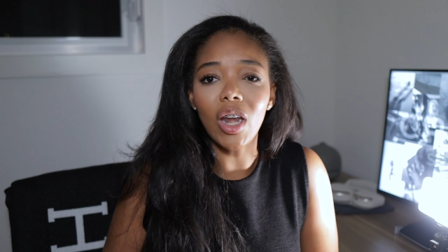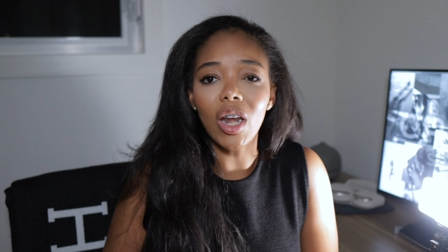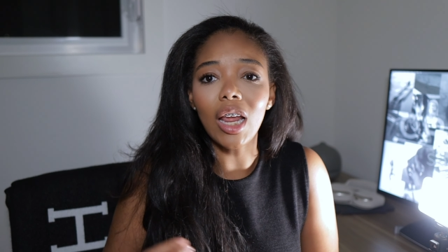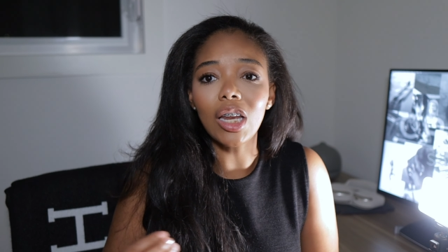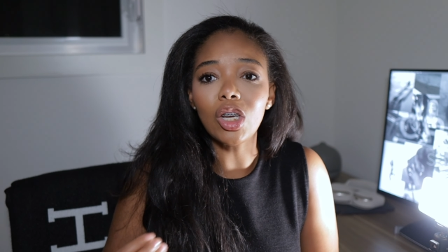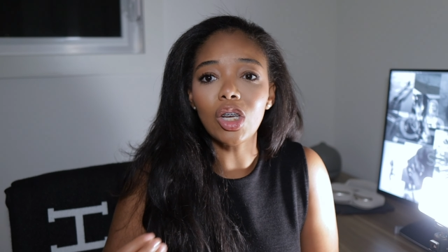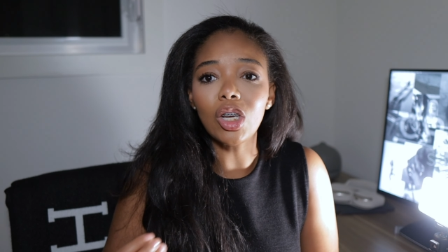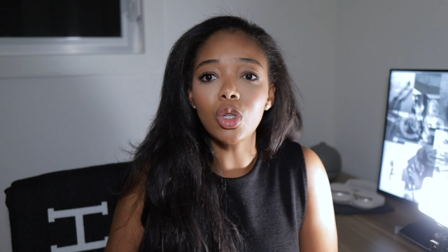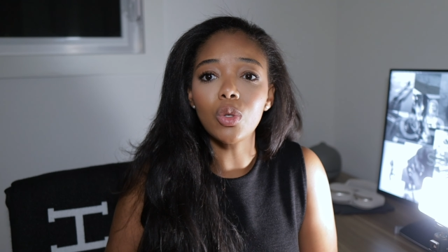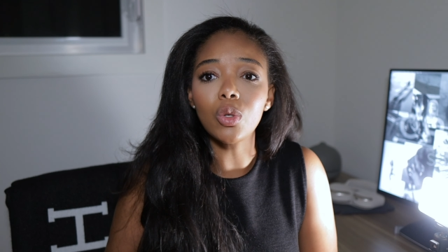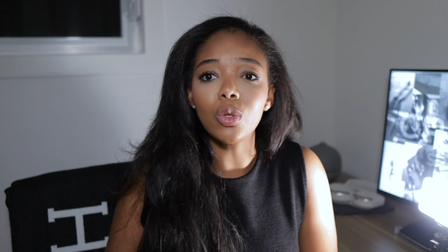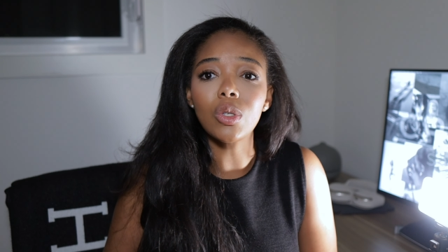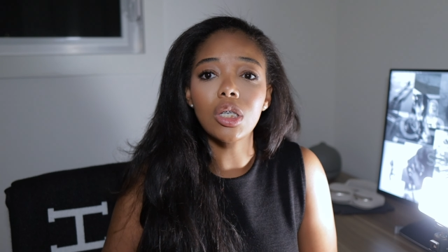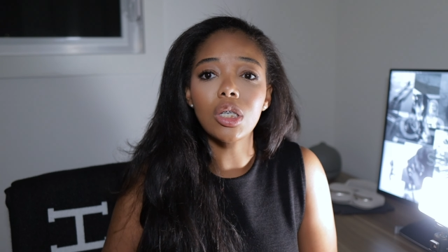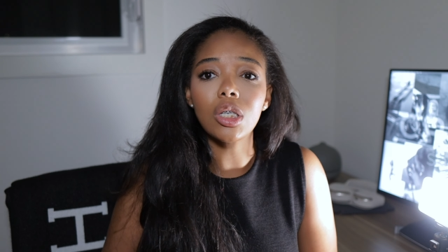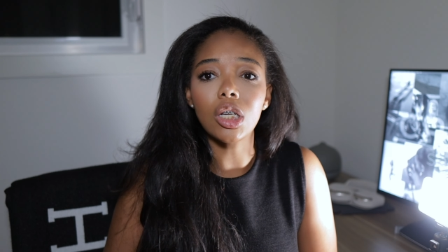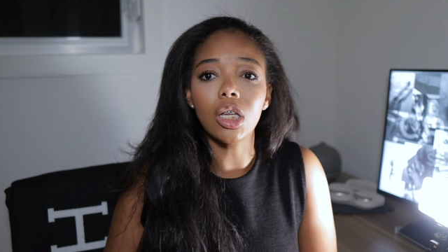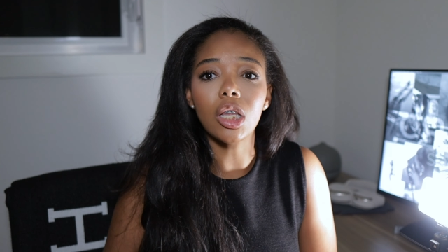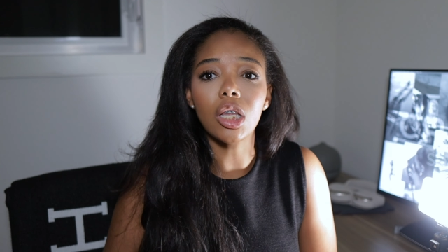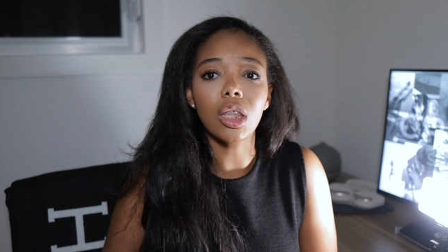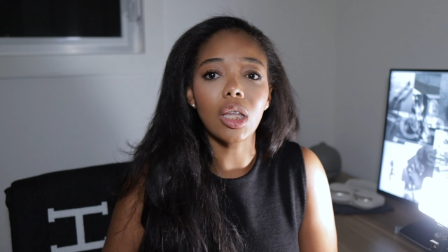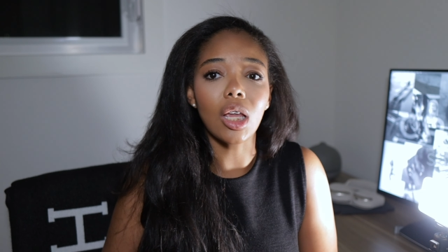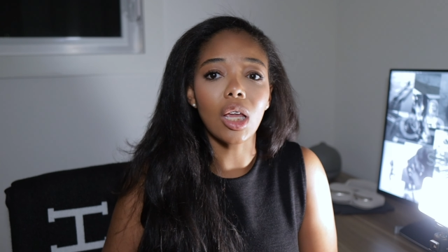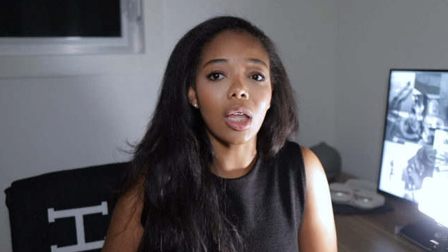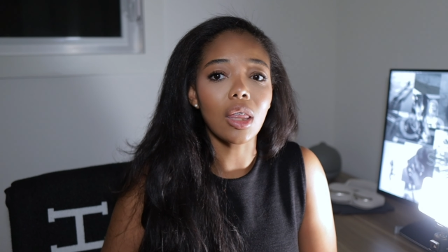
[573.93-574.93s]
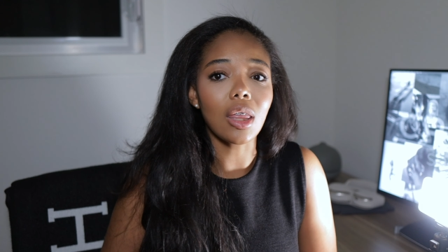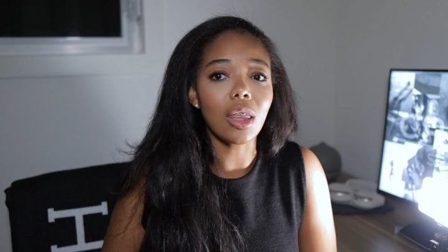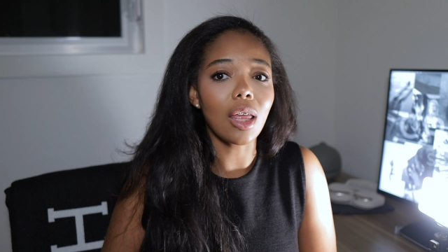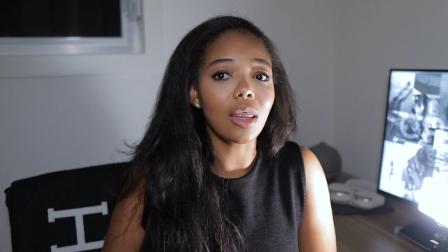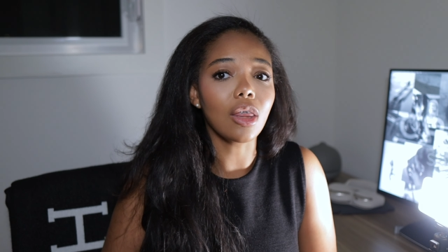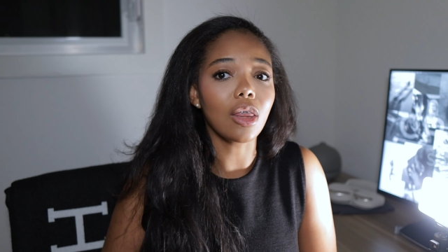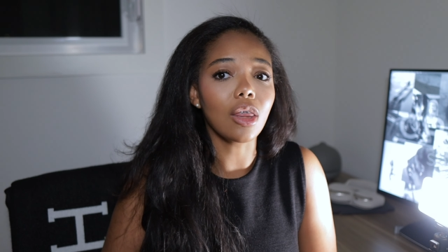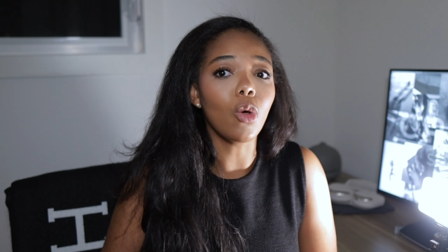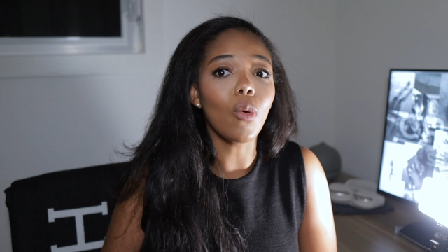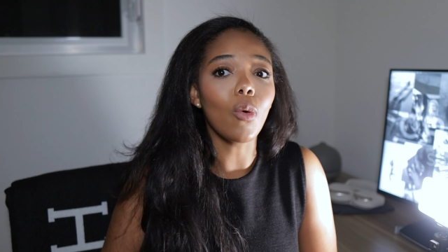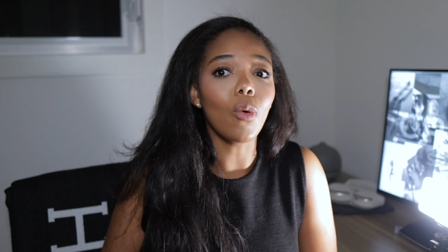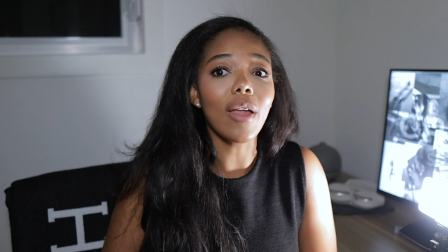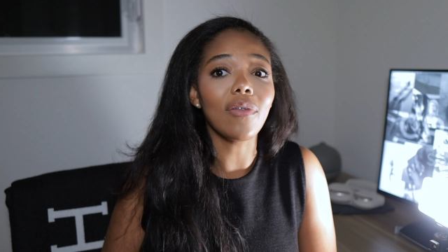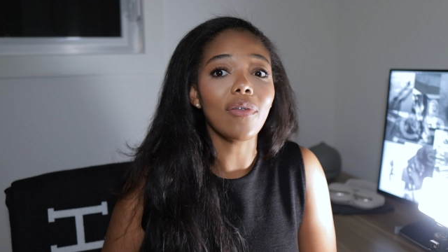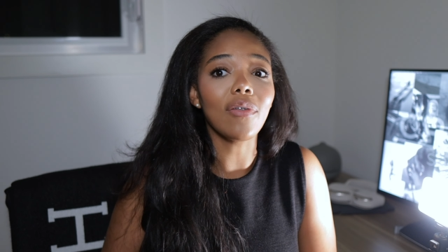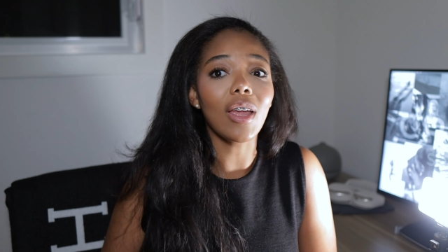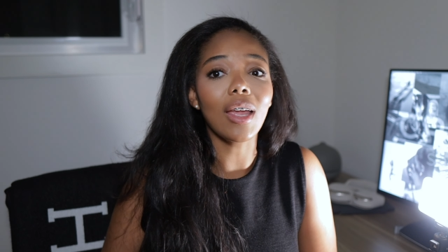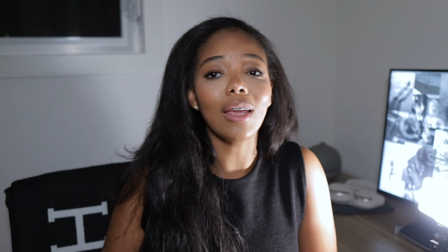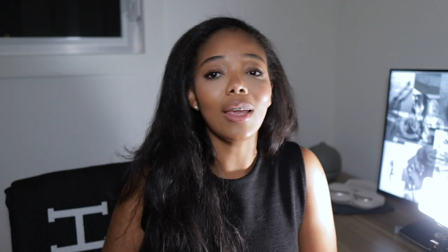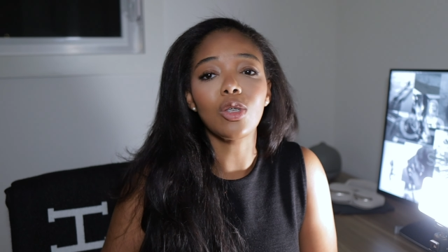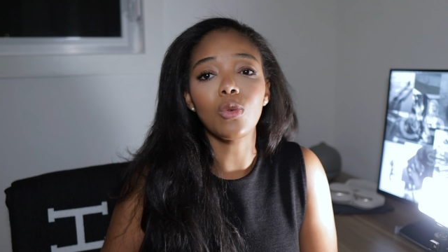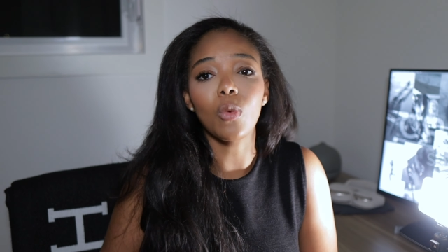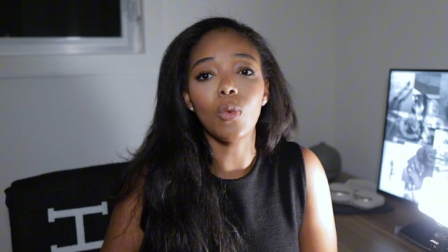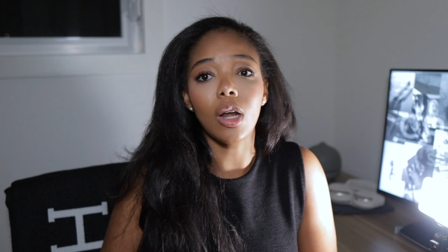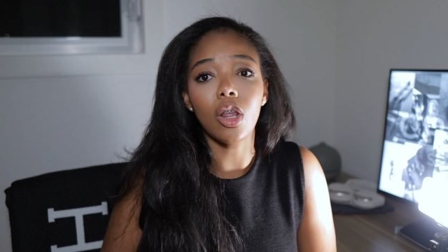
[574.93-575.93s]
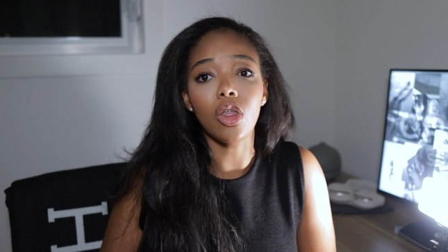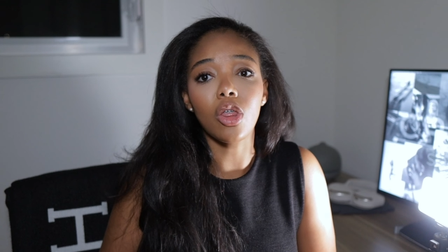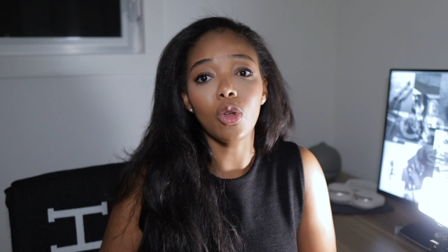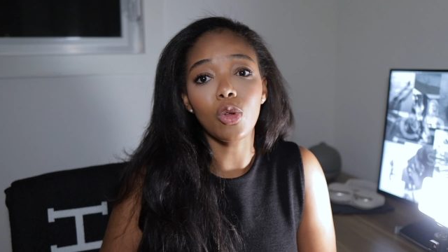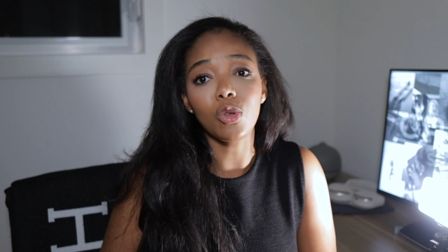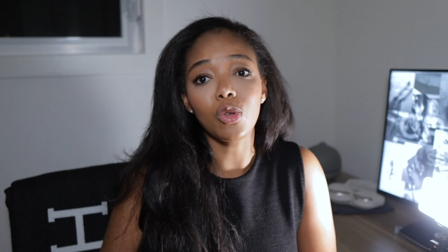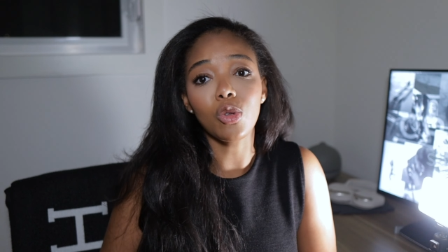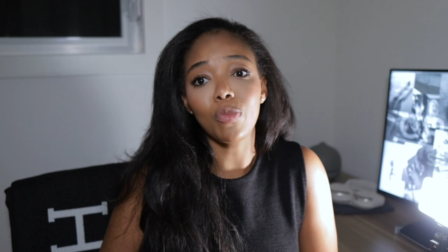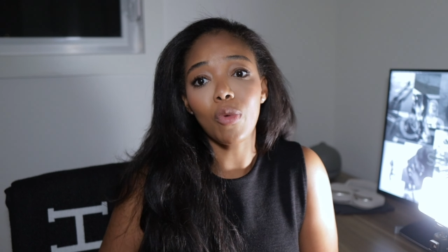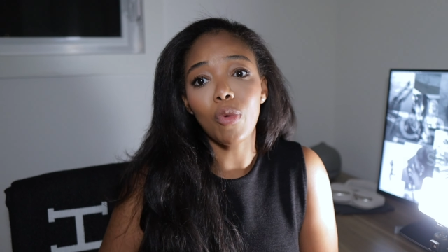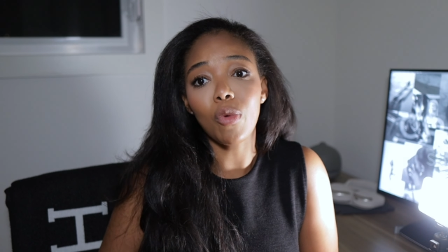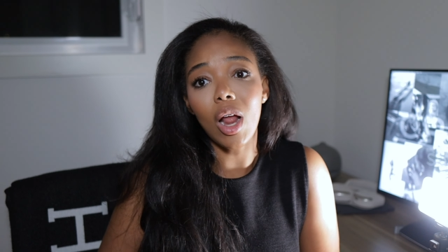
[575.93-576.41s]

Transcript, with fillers: And I do still think that Loewe is one of those